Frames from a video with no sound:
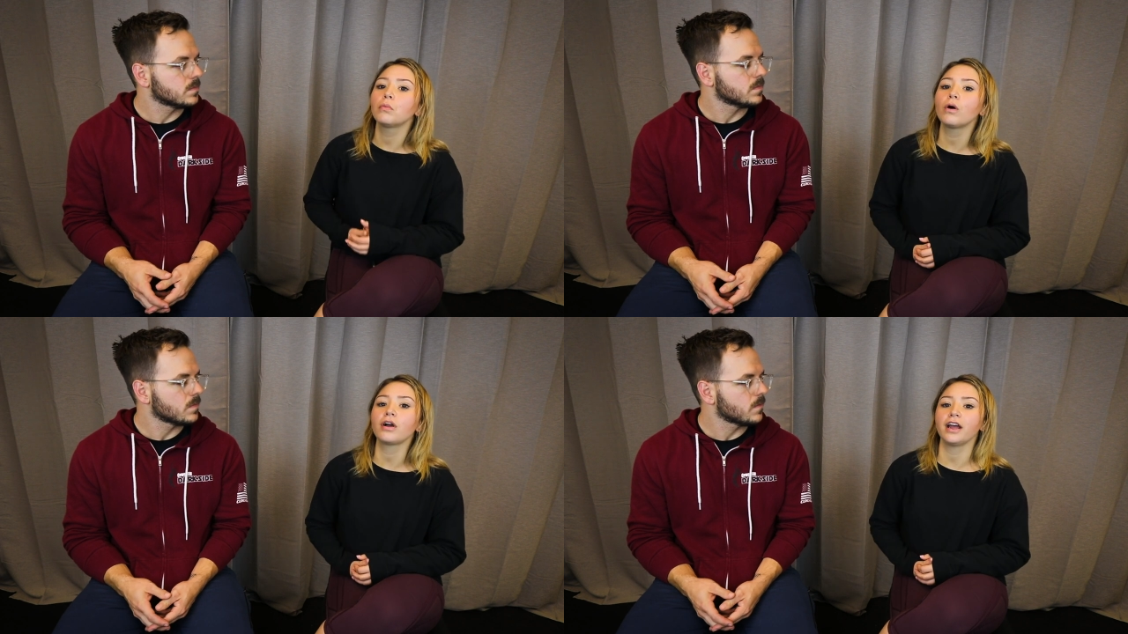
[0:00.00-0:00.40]

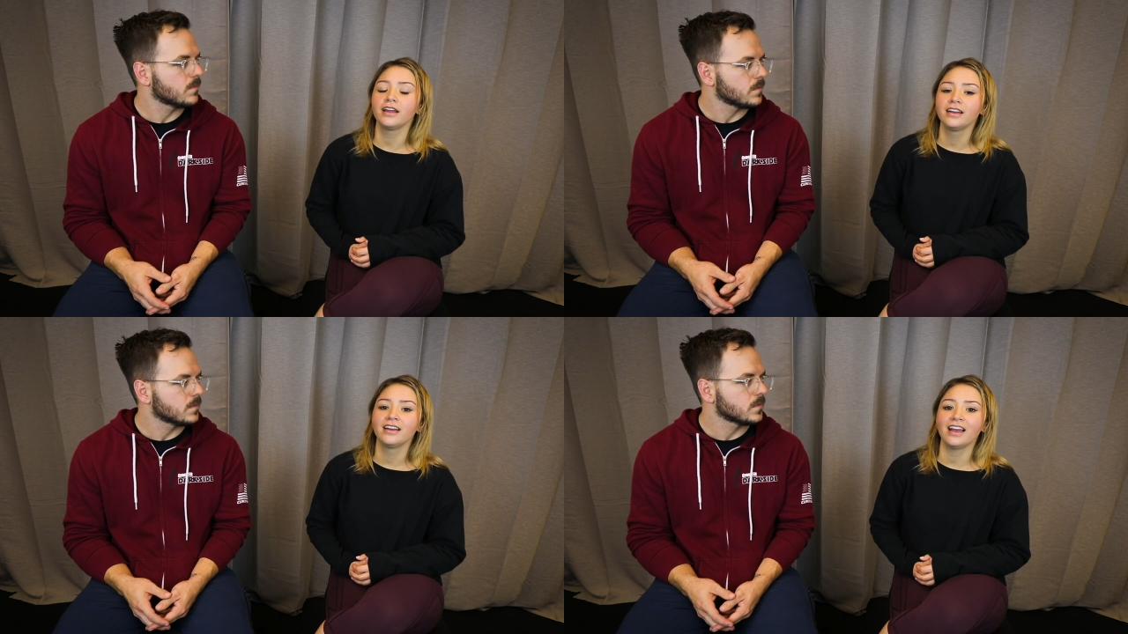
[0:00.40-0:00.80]
Speaker 1: okay.
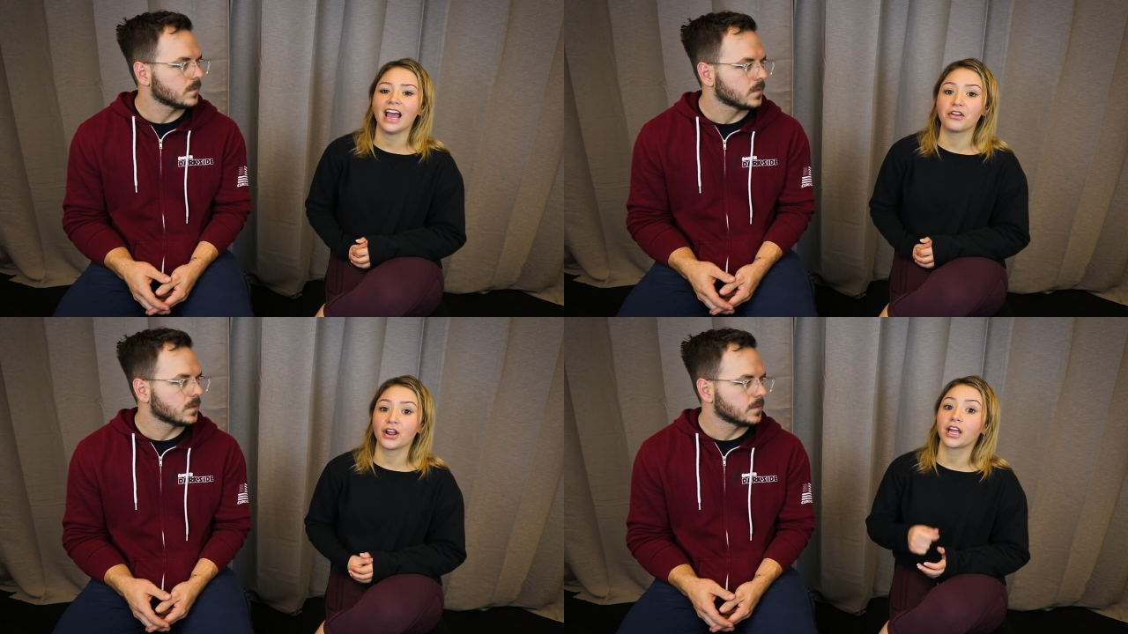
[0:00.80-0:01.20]

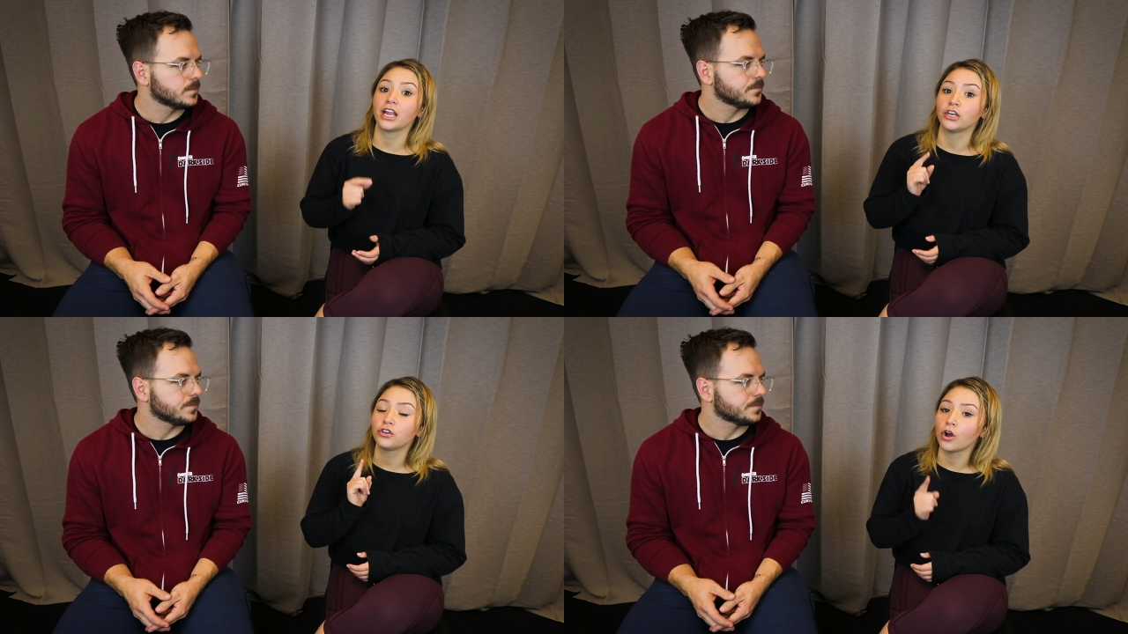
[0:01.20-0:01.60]
And they're like,
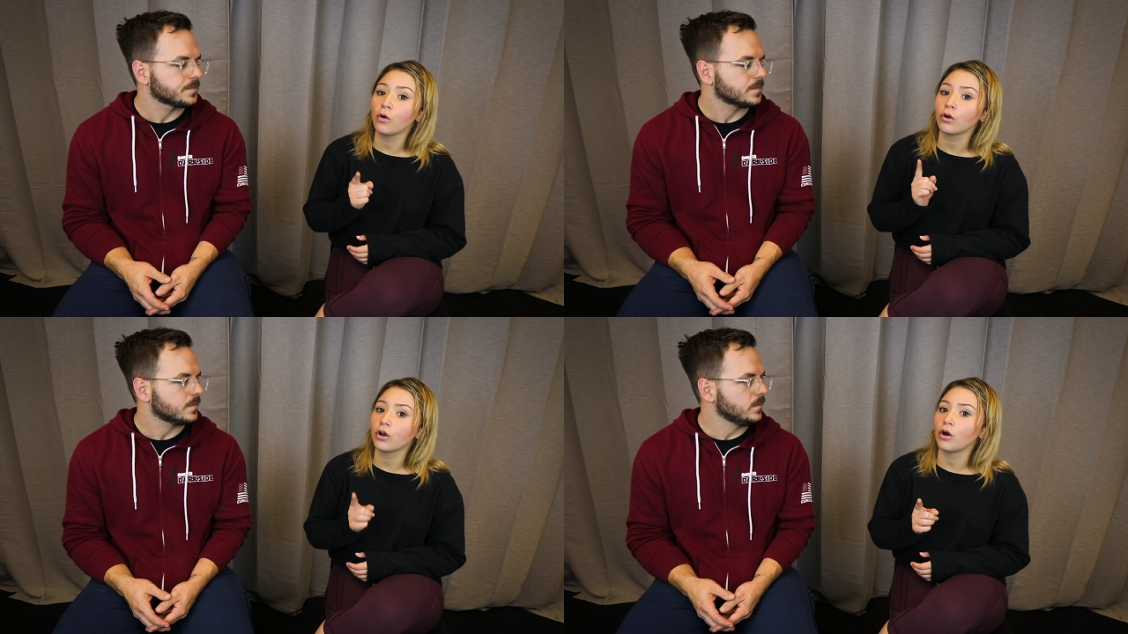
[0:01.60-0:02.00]
and
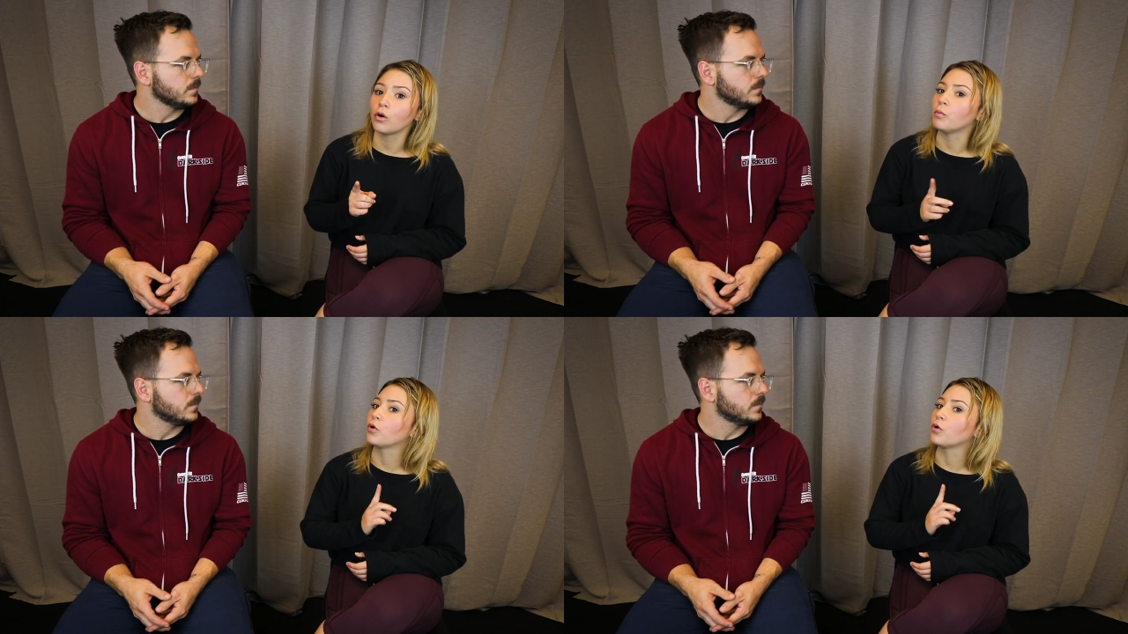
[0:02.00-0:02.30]
don't go